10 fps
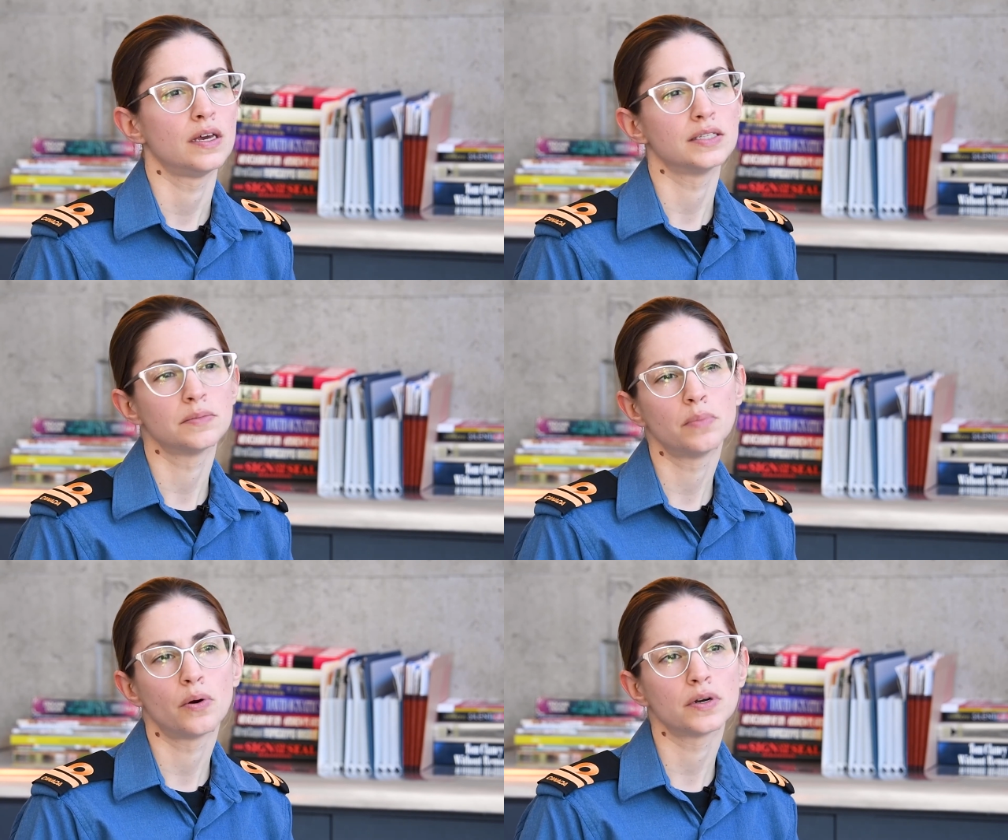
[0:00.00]
It's
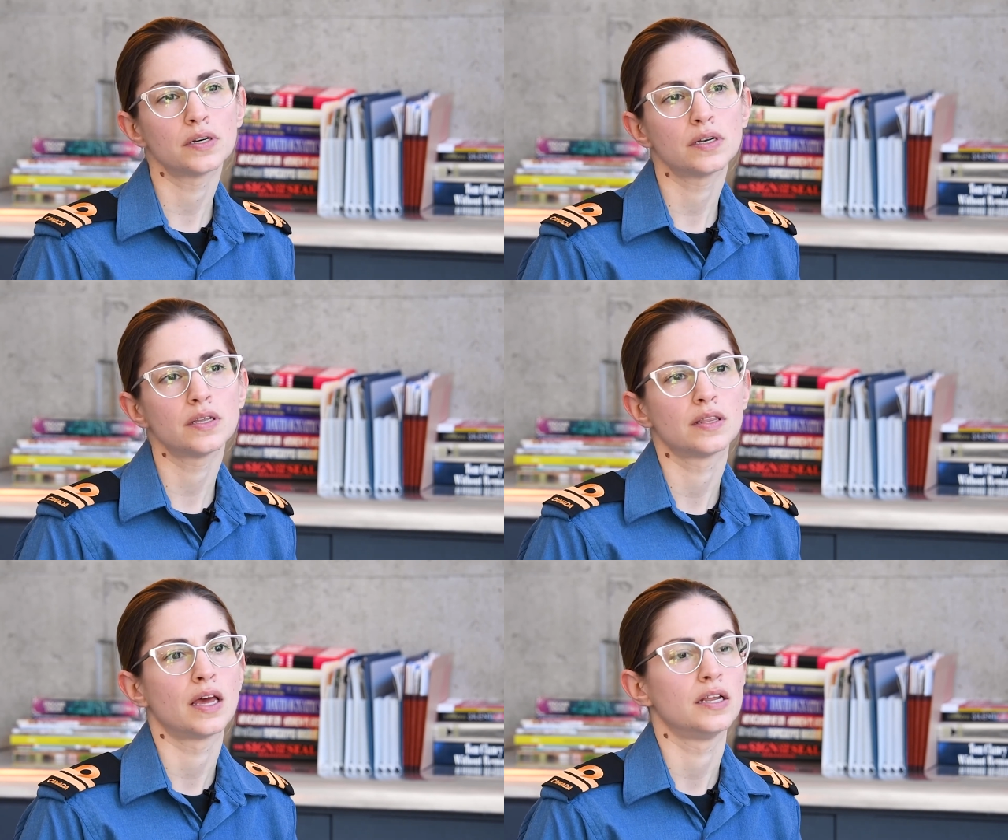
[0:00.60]

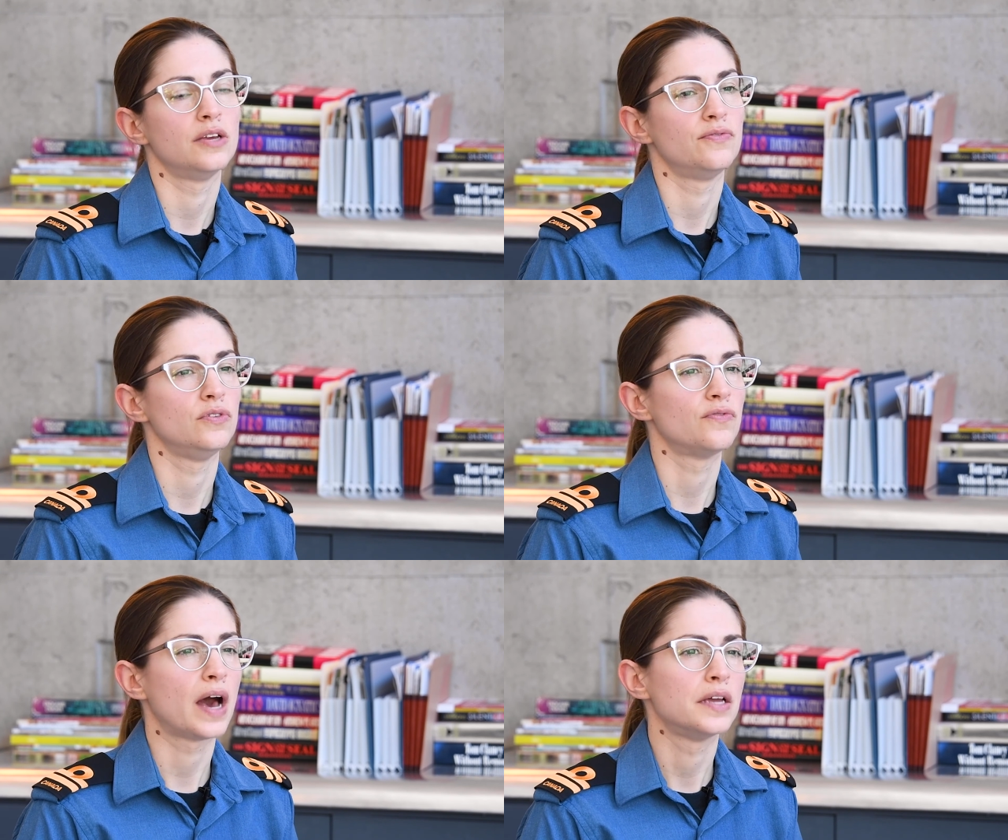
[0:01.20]
important that if
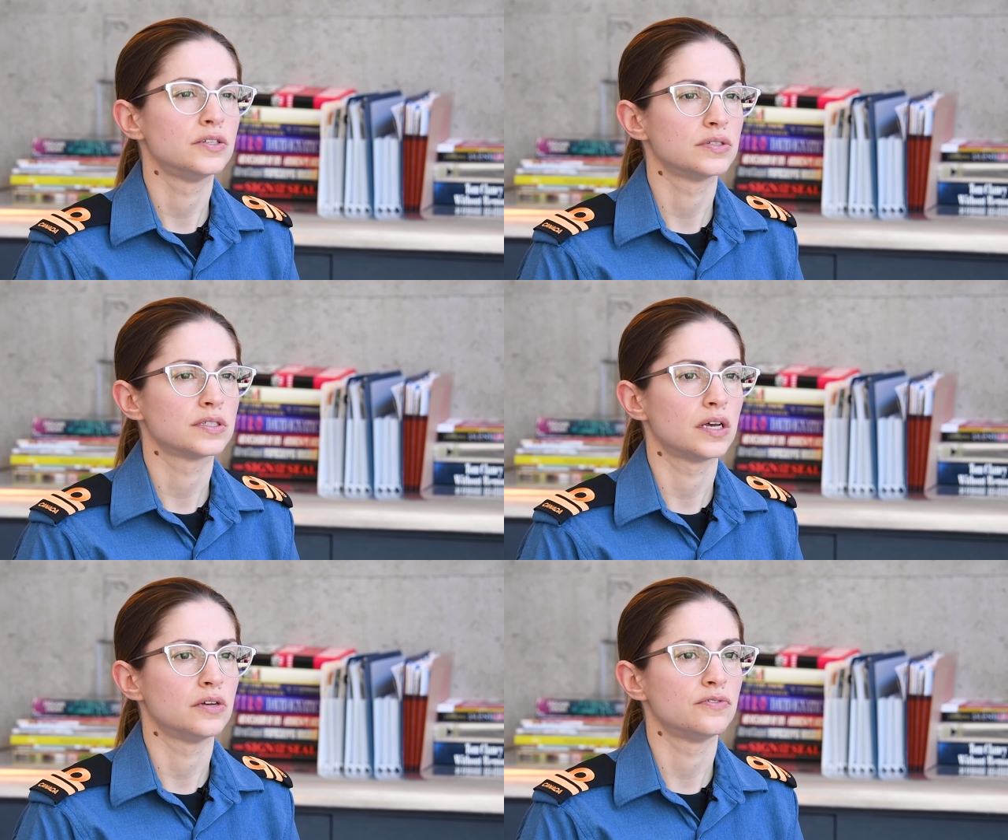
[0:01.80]
you find
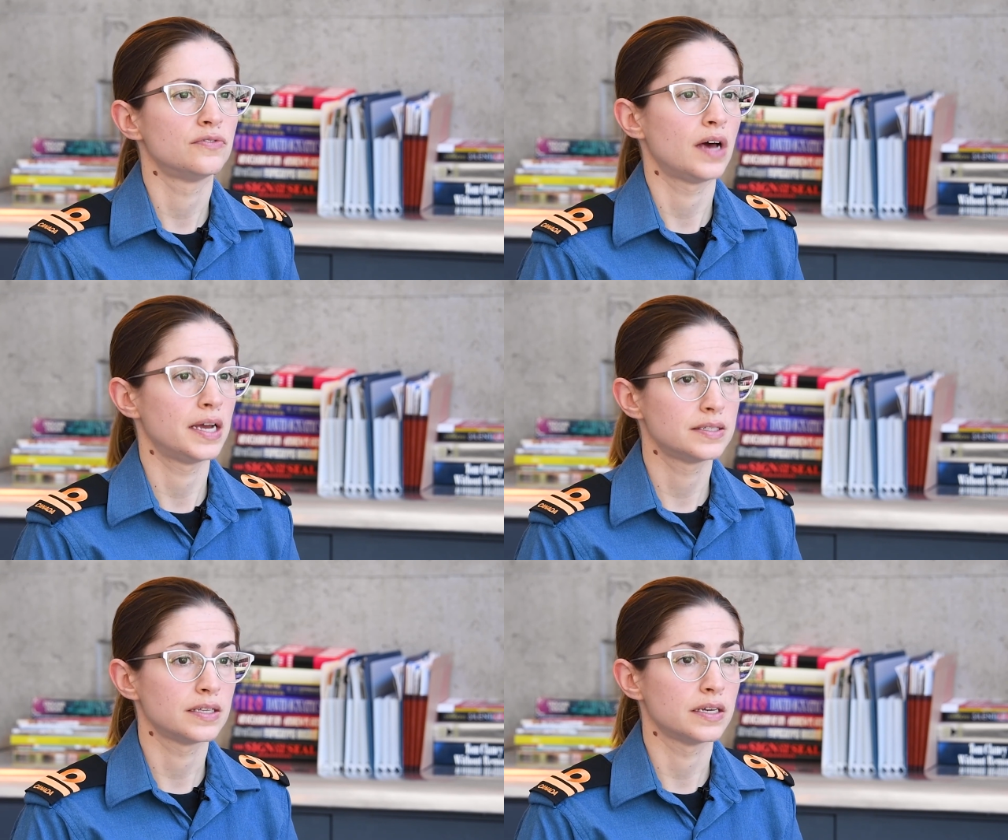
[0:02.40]
yourself
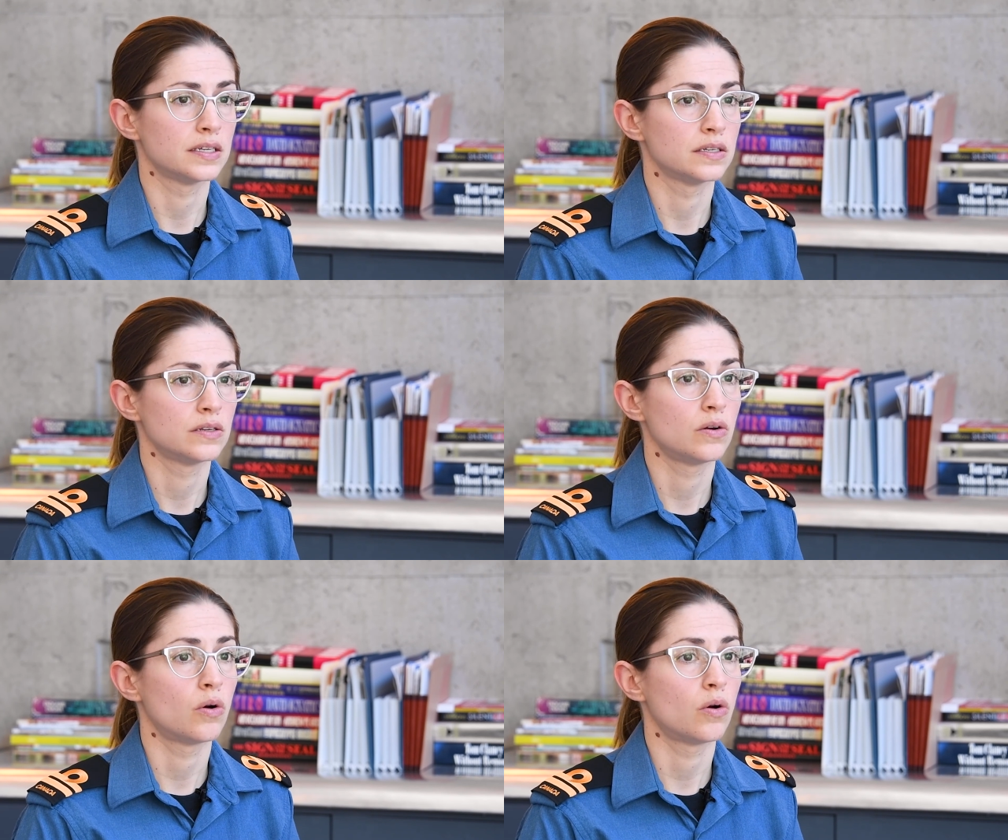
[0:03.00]
isolated